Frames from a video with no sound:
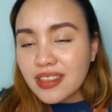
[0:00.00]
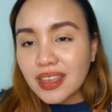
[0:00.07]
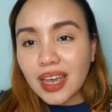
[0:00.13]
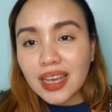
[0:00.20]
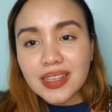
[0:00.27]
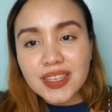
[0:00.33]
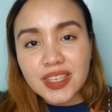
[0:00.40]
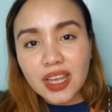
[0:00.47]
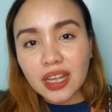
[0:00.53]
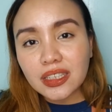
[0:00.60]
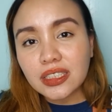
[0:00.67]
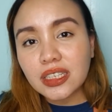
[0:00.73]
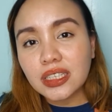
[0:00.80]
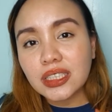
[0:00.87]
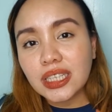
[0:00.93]
na it's
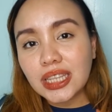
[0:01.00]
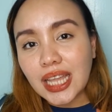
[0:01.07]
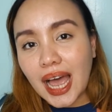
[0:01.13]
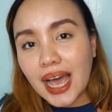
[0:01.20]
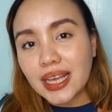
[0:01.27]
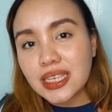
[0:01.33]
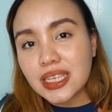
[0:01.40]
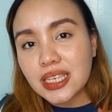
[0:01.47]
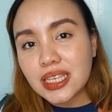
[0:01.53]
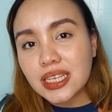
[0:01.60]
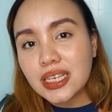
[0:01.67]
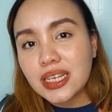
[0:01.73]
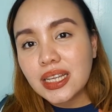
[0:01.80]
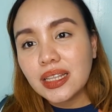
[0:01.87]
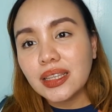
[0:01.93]
not gonna
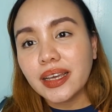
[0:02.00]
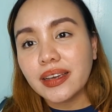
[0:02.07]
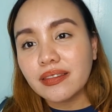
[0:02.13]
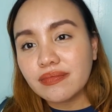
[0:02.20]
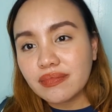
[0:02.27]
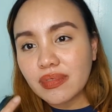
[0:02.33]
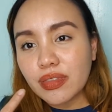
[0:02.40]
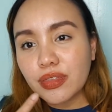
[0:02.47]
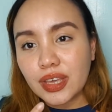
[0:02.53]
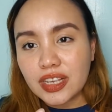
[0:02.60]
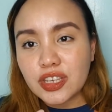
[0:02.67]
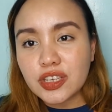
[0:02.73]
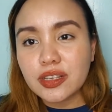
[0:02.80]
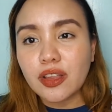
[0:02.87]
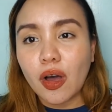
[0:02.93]
last like
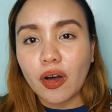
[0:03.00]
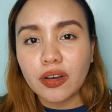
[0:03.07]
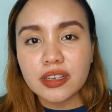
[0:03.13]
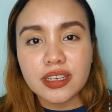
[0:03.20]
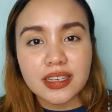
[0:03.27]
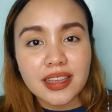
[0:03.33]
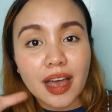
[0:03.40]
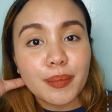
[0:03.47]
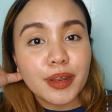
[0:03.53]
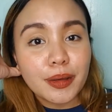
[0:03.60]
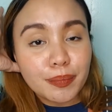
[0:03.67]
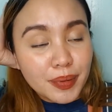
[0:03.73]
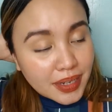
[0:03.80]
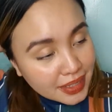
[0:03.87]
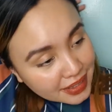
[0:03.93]
this long sa dami
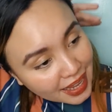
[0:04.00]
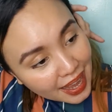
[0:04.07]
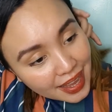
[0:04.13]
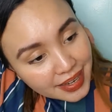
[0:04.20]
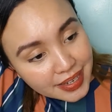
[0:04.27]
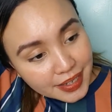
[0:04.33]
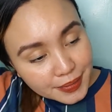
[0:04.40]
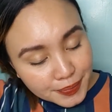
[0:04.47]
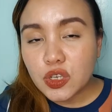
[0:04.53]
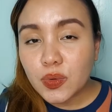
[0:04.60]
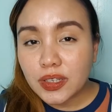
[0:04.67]
ng pinagdaanan.